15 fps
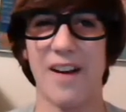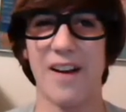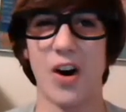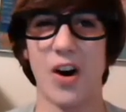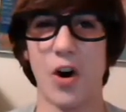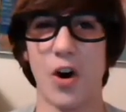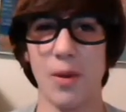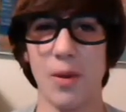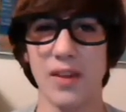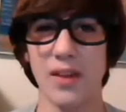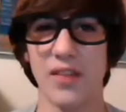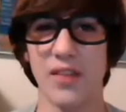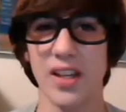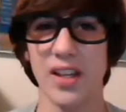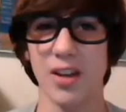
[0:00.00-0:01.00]
all my
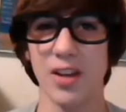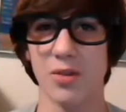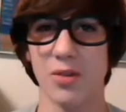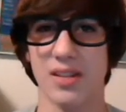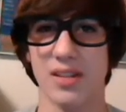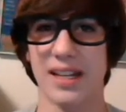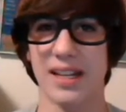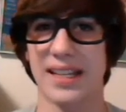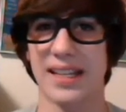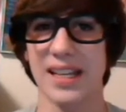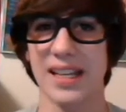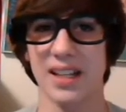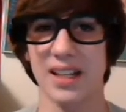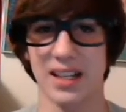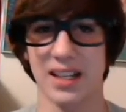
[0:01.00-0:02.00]
videos that I
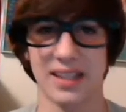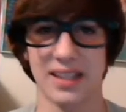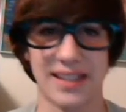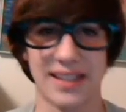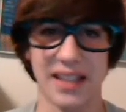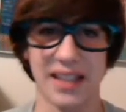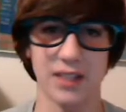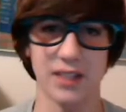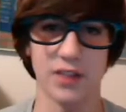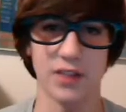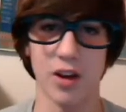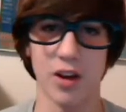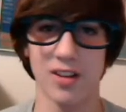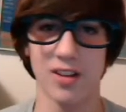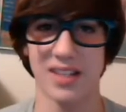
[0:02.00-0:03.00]
get, like the daily
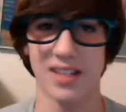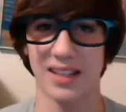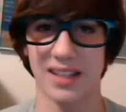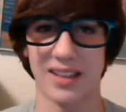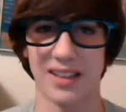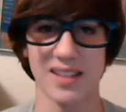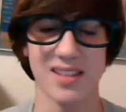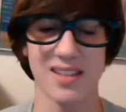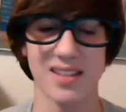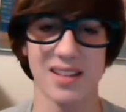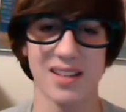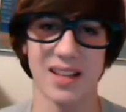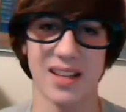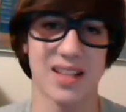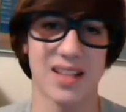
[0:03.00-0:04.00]
vlogs like this,
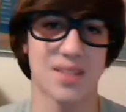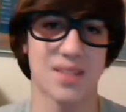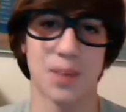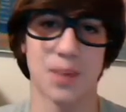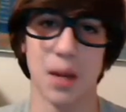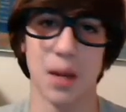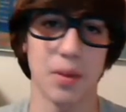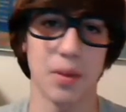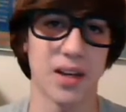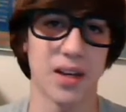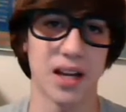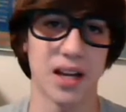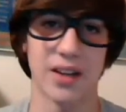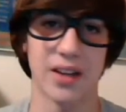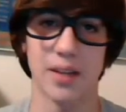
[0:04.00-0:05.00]
it's probably
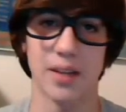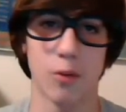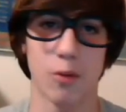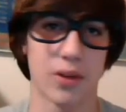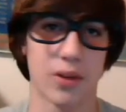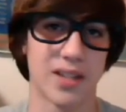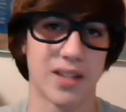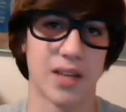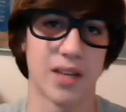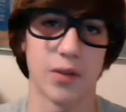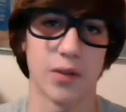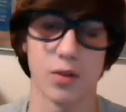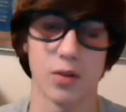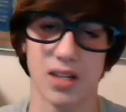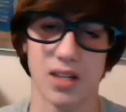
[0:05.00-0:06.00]
not going to get more than 10
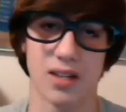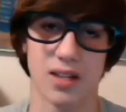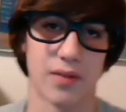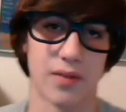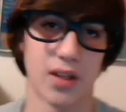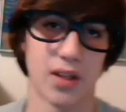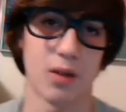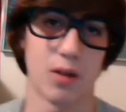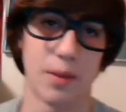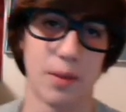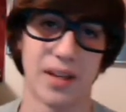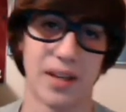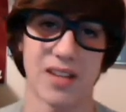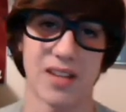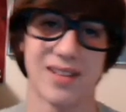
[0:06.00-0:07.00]
views, because the video I
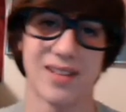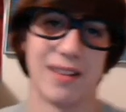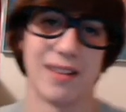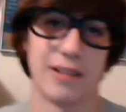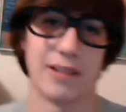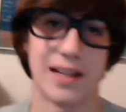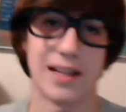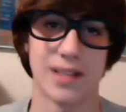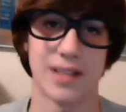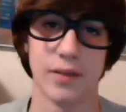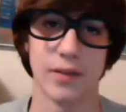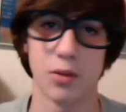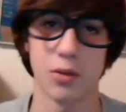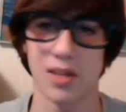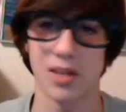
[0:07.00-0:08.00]
made yesterday only got 10
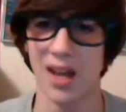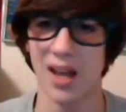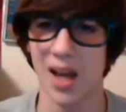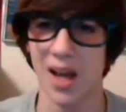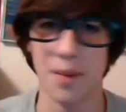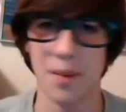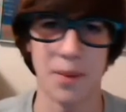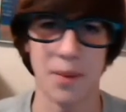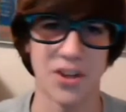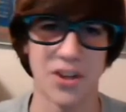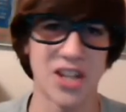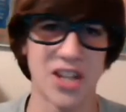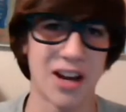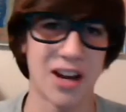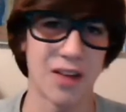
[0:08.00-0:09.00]
views. But my
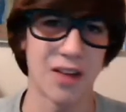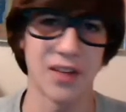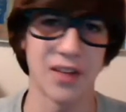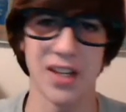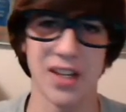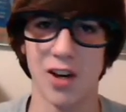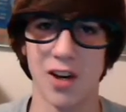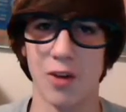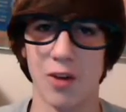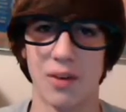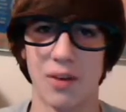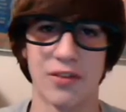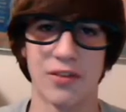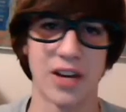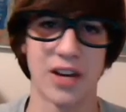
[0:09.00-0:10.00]
shout out video and my
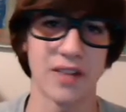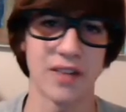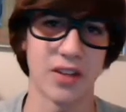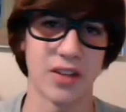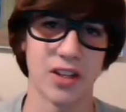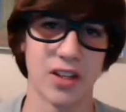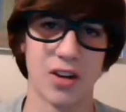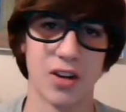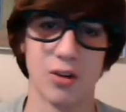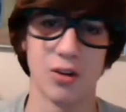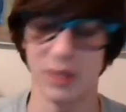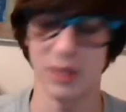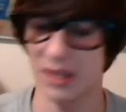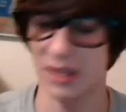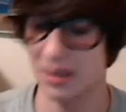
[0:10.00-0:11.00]
Fran video and